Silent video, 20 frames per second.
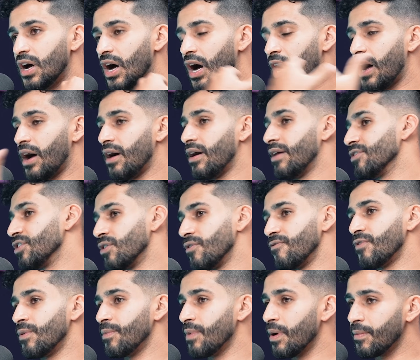
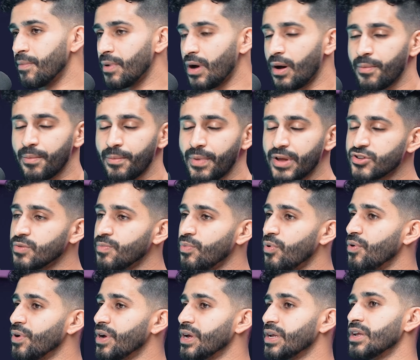from a mental
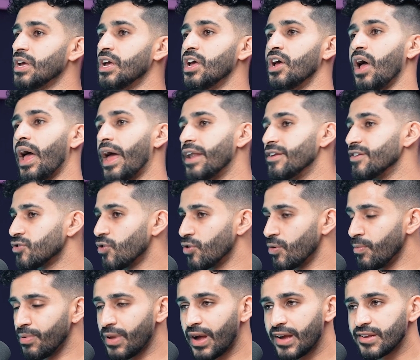point, any
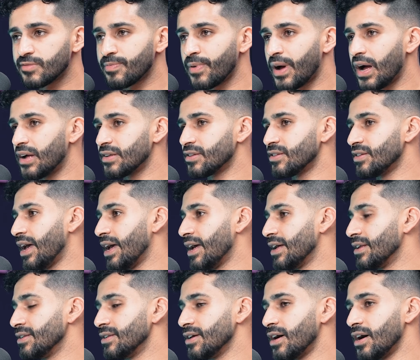sort of blind spots.
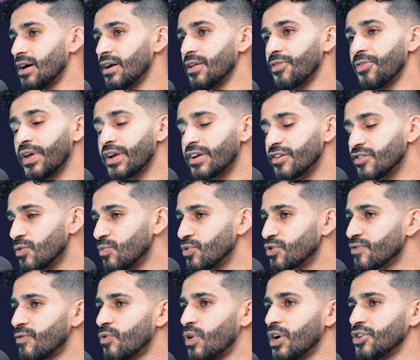And thank you so
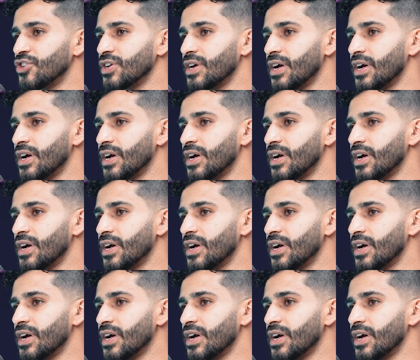much for watching,